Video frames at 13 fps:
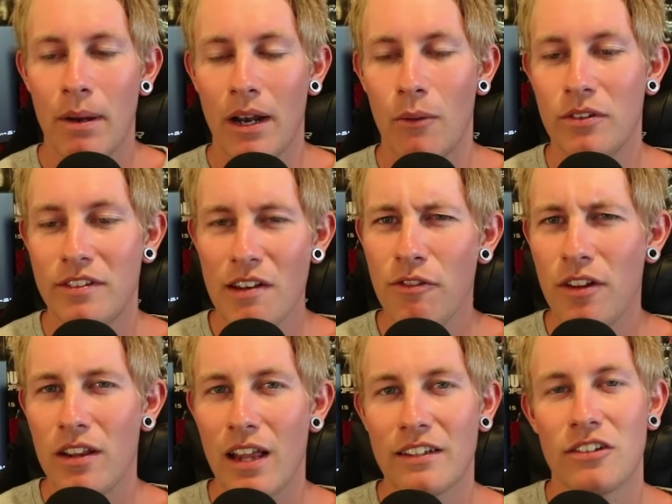but I would
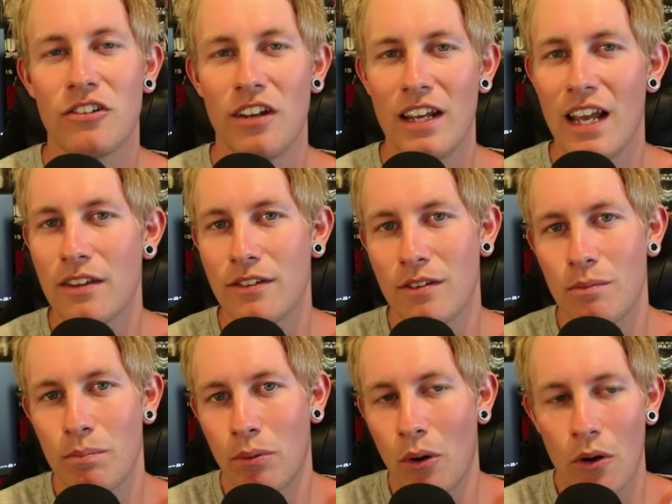definitely like to check out
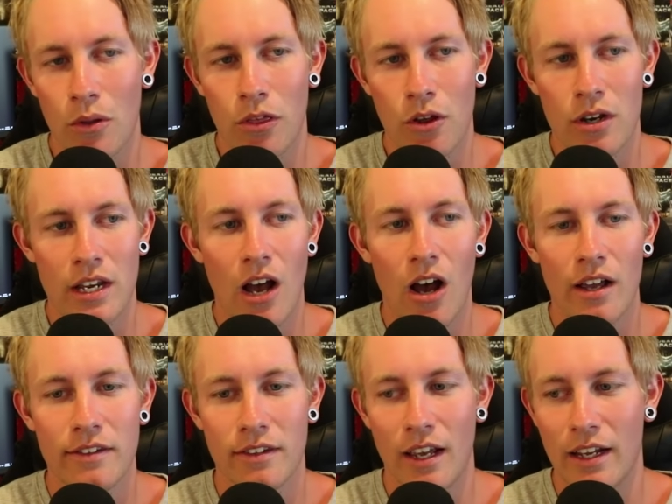some proto thirty
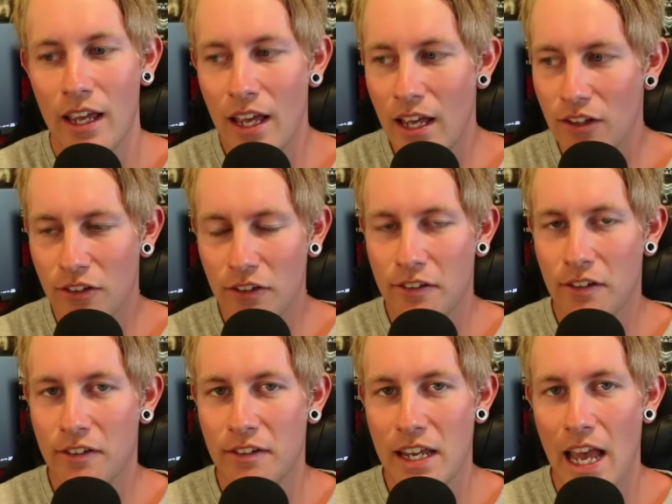highs, like just
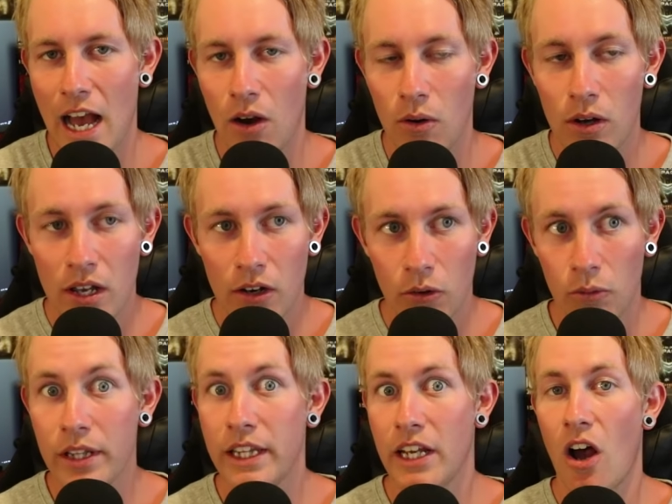to see how
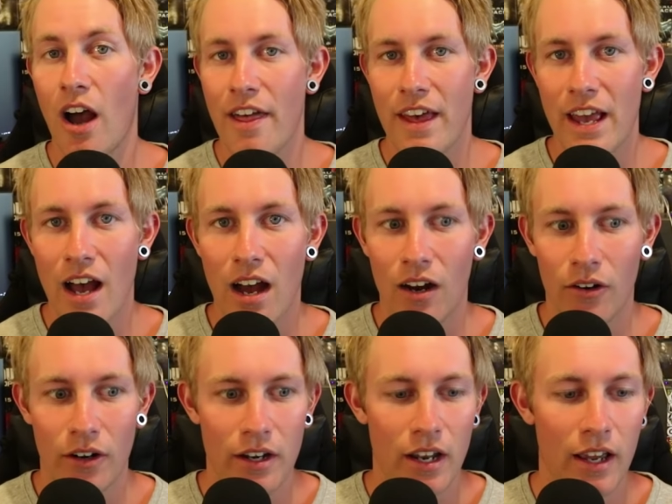really high they
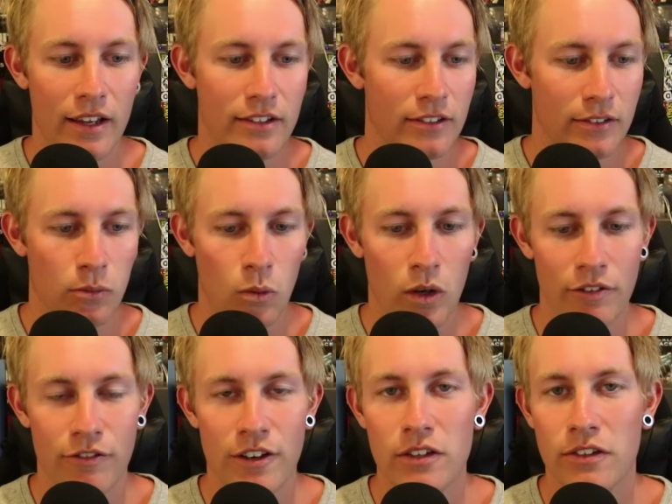are and uh, just what
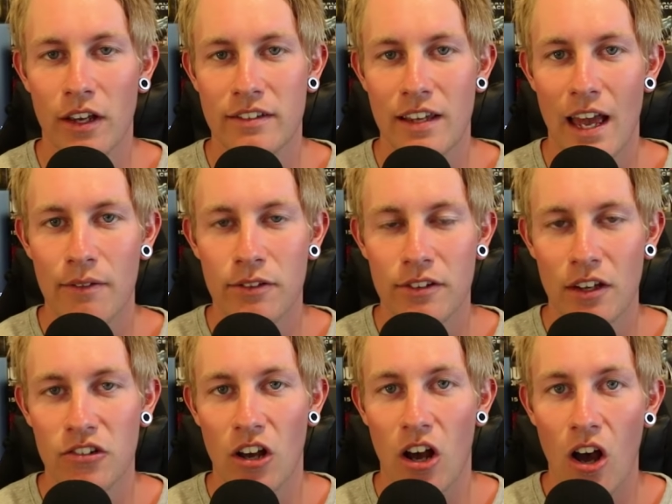it feels like to have
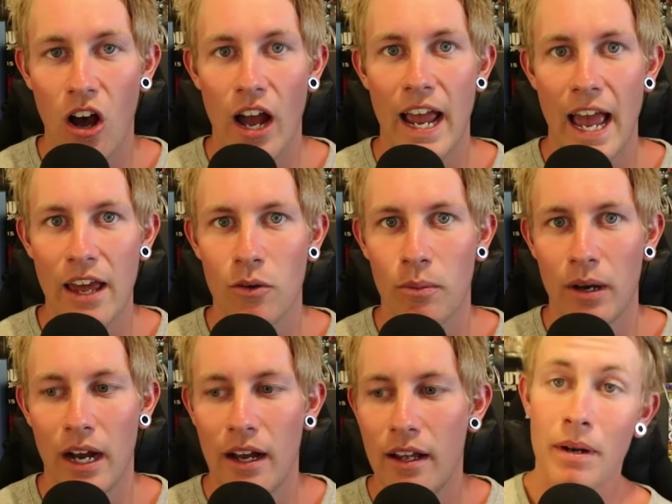such a high
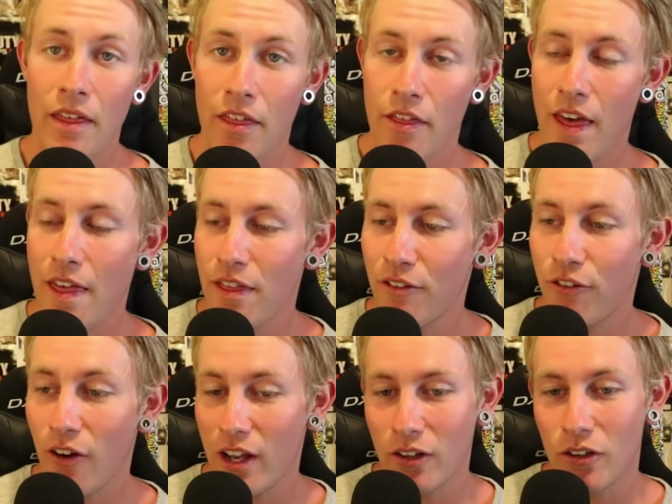handlebar. But other than that, the
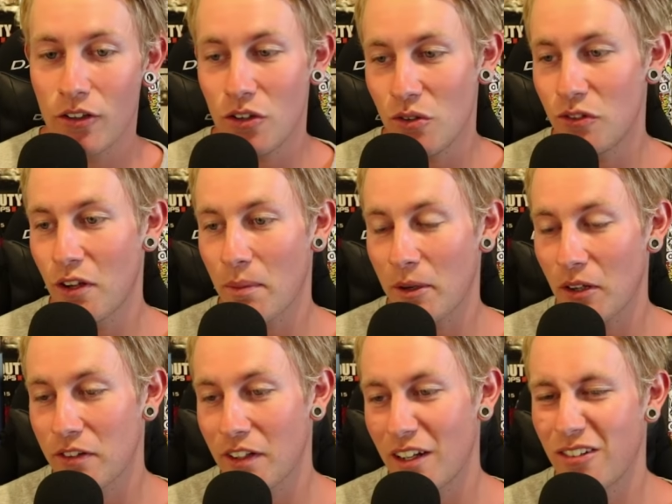final news topic
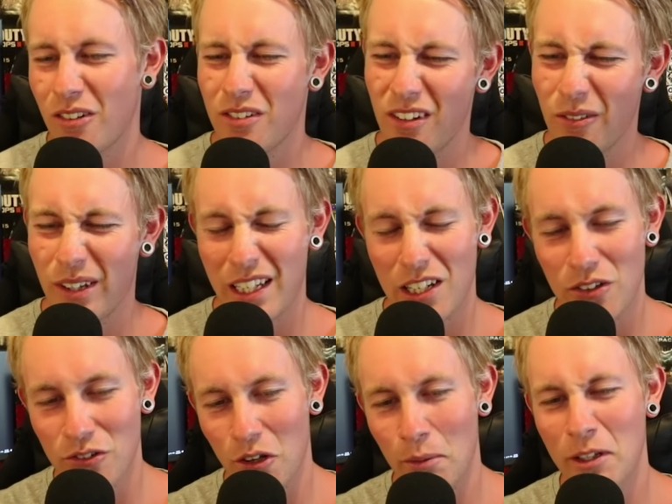on today's show, it's not really a
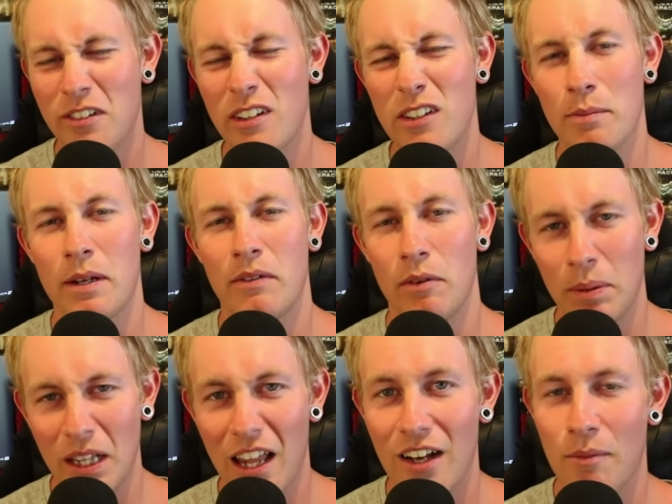news topic, it's just a bit of a
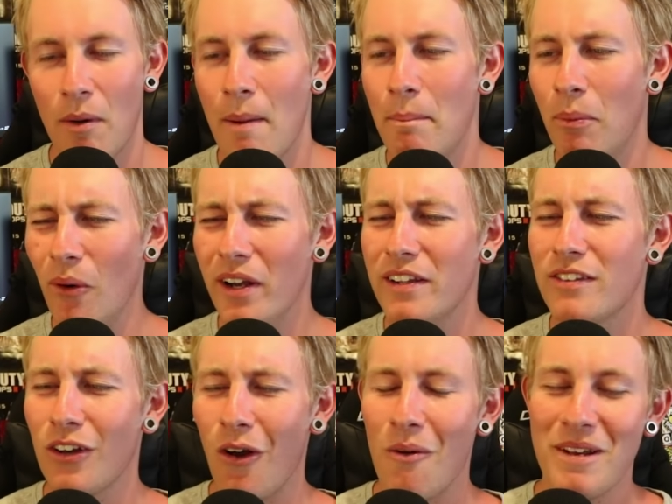plug. My boy
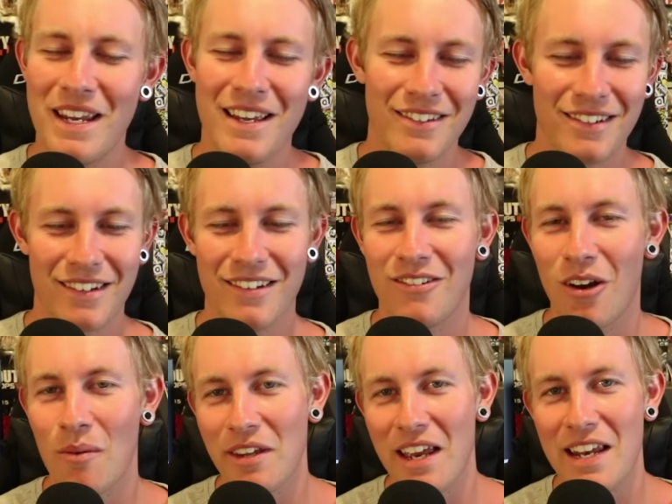Tommy has just
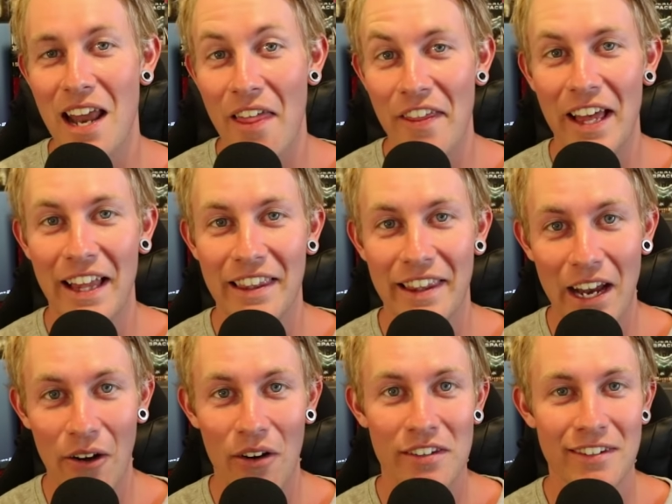dropped another
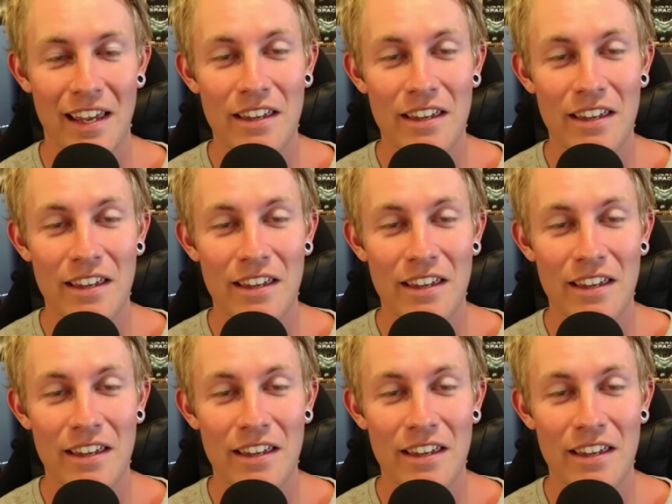hilarious